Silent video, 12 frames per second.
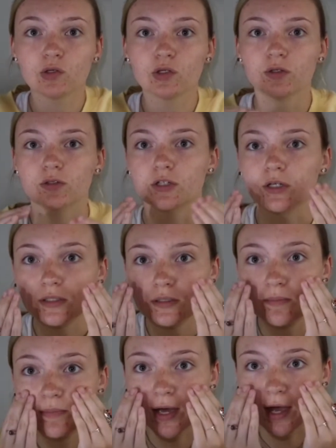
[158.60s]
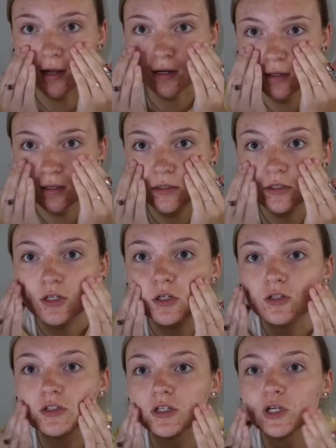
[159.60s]
you just pat it into
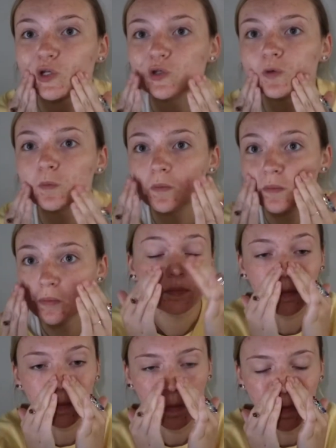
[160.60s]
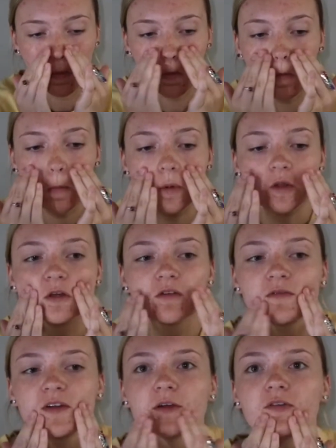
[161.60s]
your skin with your
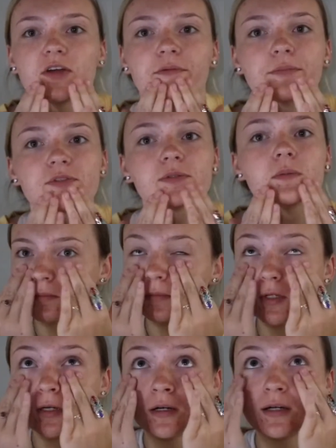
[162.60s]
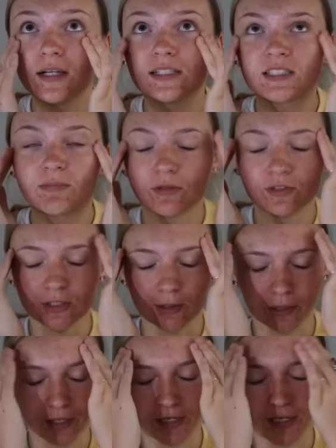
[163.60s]
fingertips. Oh, it smells so good.